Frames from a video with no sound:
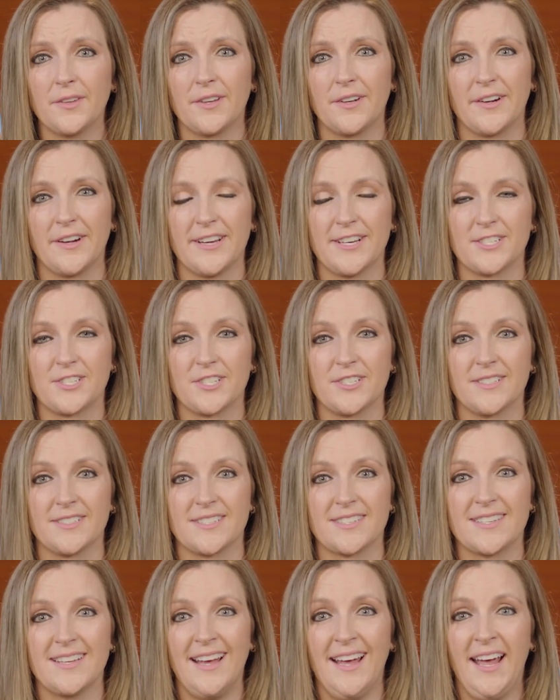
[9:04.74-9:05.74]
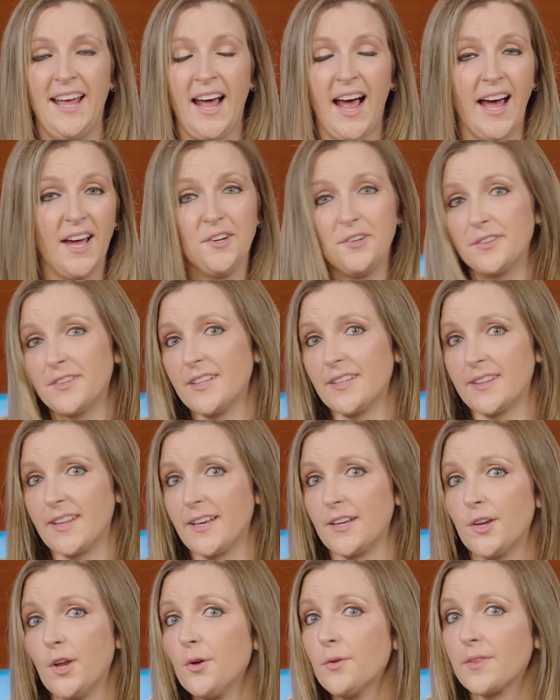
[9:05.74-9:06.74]
that are anxious, I don't think they
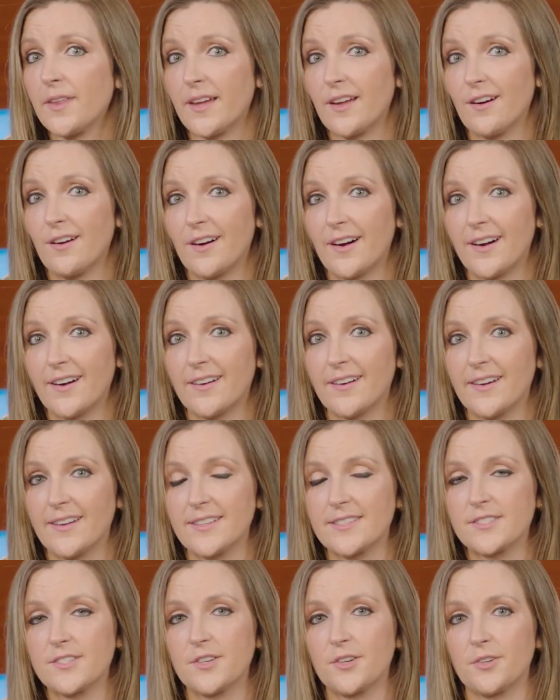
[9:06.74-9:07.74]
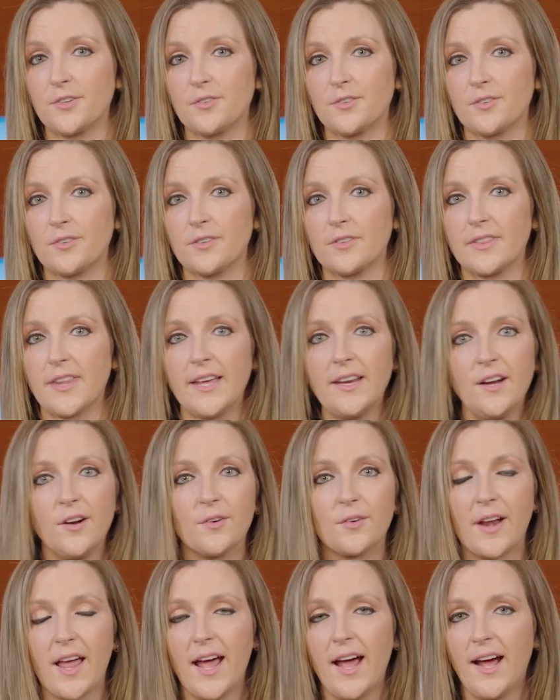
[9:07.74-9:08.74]
know they are. And so they
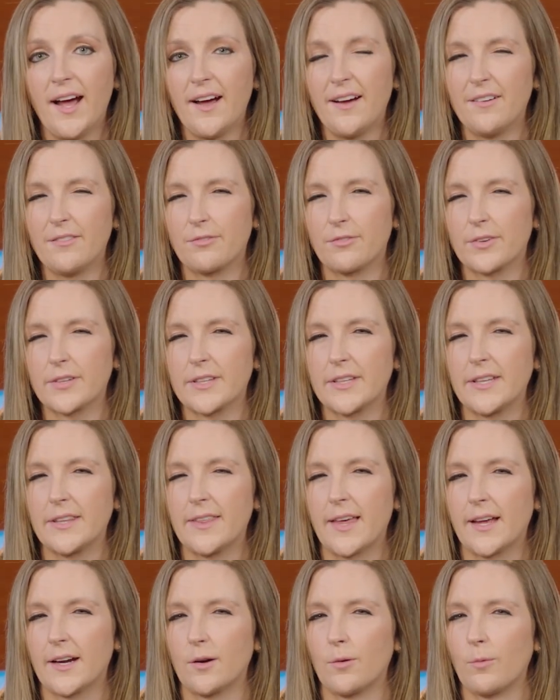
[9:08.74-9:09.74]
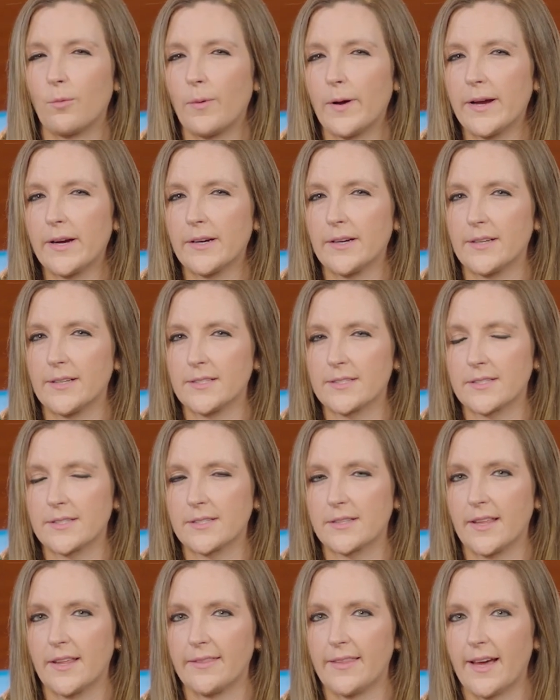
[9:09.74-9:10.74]
don't have really that awareness
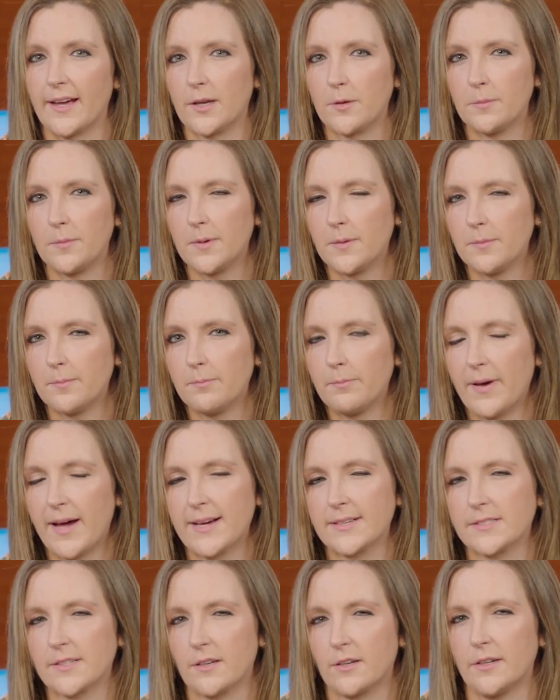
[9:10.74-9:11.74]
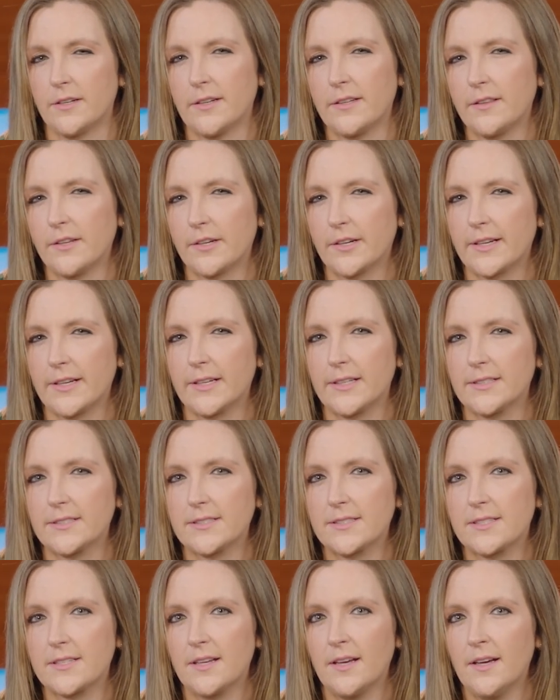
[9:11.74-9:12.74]
that could be passing on to their
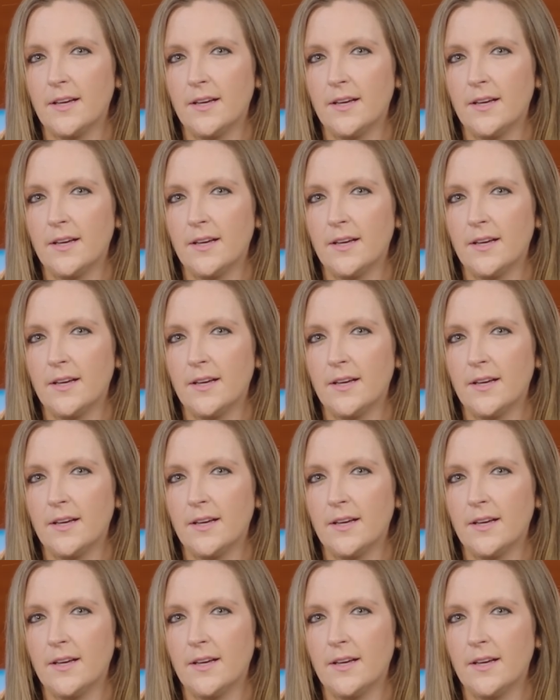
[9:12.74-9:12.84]
kids.